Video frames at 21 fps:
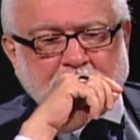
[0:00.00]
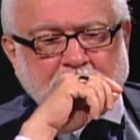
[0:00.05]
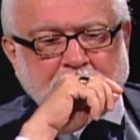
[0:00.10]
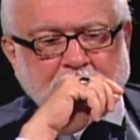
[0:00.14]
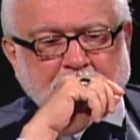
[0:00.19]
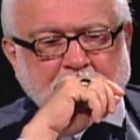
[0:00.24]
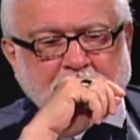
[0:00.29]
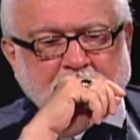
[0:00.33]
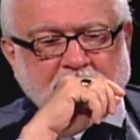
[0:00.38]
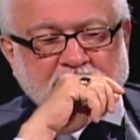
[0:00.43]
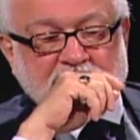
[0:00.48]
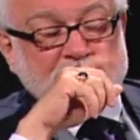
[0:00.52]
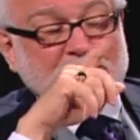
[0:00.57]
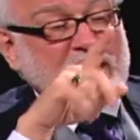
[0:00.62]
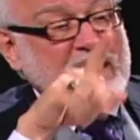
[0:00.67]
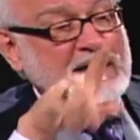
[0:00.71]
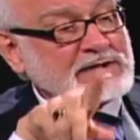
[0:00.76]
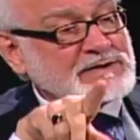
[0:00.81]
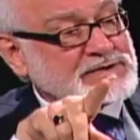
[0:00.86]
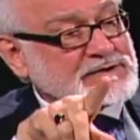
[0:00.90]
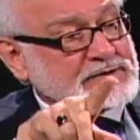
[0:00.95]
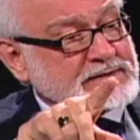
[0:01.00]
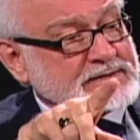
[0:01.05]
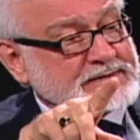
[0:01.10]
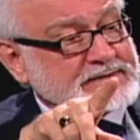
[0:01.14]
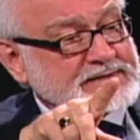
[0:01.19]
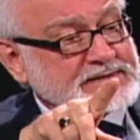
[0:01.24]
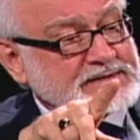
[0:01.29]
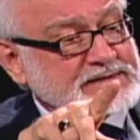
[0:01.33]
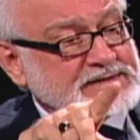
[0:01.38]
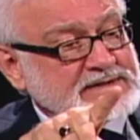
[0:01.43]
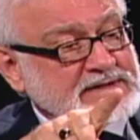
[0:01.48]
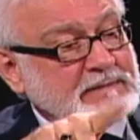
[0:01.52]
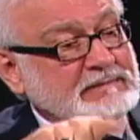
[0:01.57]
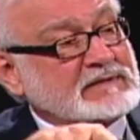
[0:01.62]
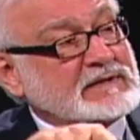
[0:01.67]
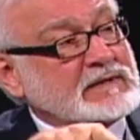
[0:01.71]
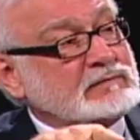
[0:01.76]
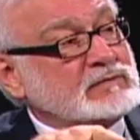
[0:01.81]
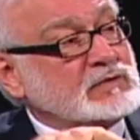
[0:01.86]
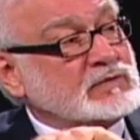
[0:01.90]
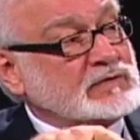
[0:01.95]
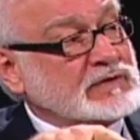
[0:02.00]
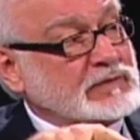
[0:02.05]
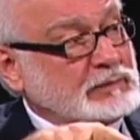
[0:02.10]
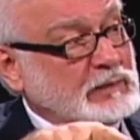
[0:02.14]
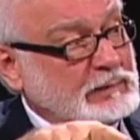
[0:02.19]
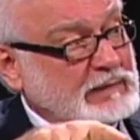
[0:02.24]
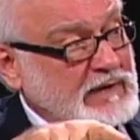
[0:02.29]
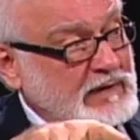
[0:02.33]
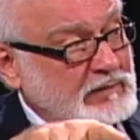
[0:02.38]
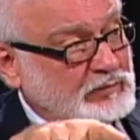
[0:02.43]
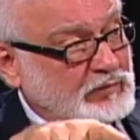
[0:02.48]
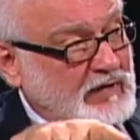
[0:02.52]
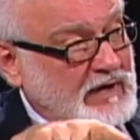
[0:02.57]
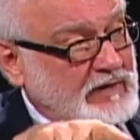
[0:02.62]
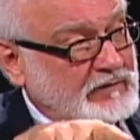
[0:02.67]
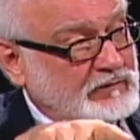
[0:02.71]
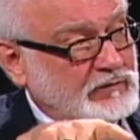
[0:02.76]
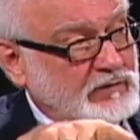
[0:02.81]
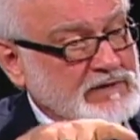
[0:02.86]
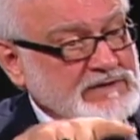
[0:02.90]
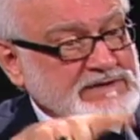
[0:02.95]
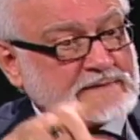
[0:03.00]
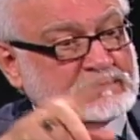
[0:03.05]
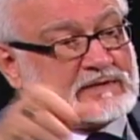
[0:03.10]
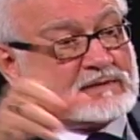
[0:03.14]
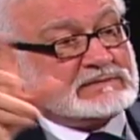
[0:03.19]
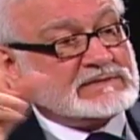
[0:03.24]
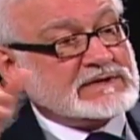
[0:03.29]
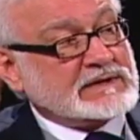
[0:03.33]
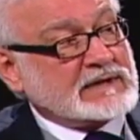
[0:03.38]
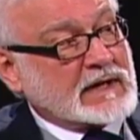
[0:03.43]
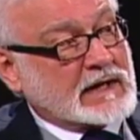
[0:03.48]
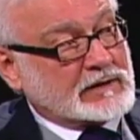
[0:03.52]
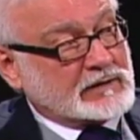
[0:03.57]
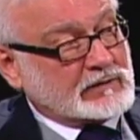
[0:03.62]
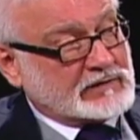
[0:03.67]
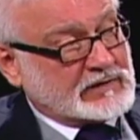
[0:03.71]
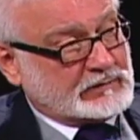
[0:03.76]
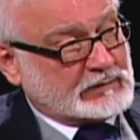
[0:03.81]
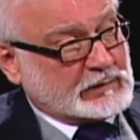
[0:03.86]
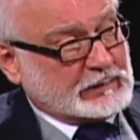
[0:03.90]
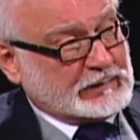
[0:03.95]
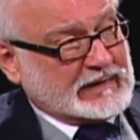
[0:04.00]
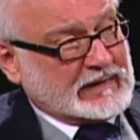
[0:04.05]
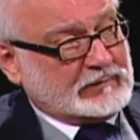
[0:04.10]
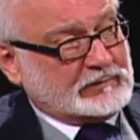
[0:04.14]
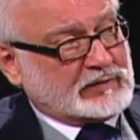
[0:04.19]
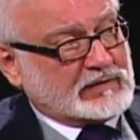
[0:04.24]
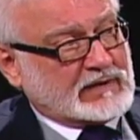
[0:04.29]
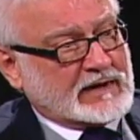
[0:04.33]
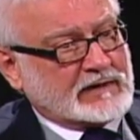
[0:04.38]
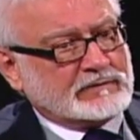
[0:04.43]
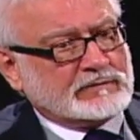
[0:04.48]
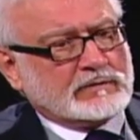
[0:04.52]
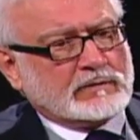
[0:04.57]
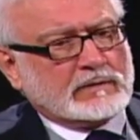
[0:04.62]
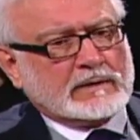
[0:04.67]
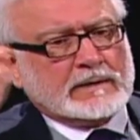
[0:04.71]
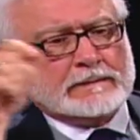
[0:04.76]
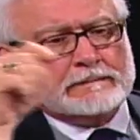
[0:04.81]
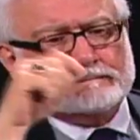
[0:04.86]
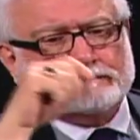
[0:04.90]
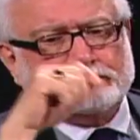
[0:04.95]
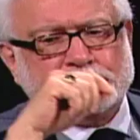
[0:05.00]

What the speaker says: The patients, some of them knew they were being prayed for, some of them did not know they were being prayed for.